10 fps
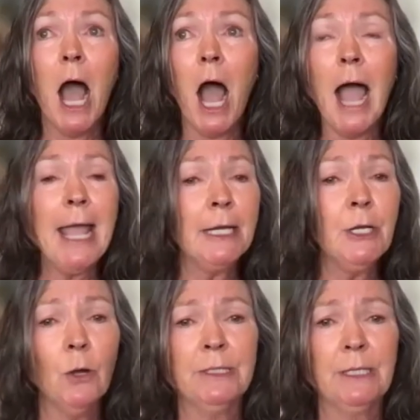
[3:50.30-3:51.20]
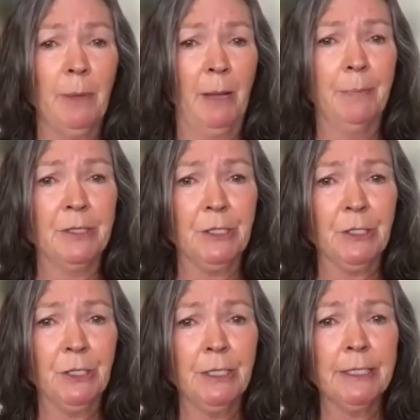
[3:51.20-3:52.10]
I had no idea about
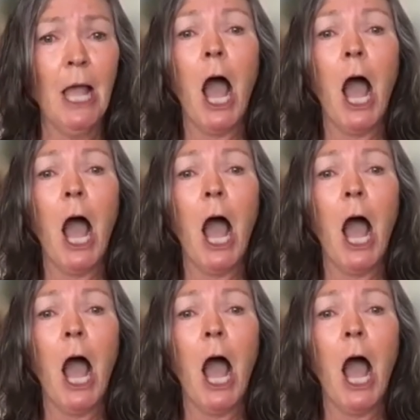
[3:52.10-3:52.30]
businesses.